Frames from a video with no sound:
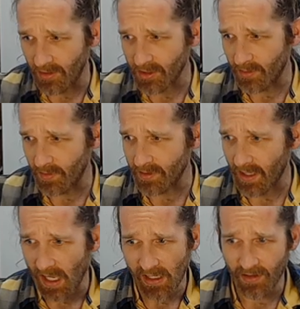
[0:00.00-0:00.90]
so it's
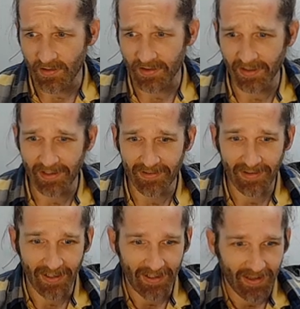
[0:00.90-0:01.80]
8 years
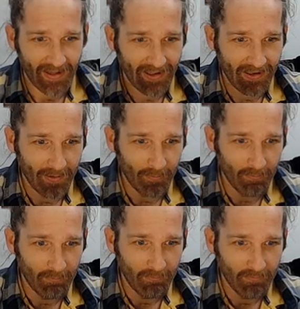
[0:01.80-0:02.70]
later. Is
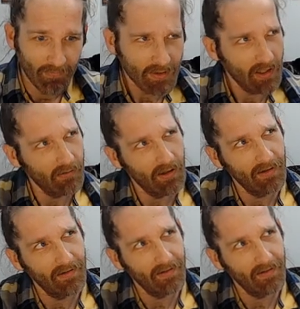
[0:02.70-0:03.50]
that right?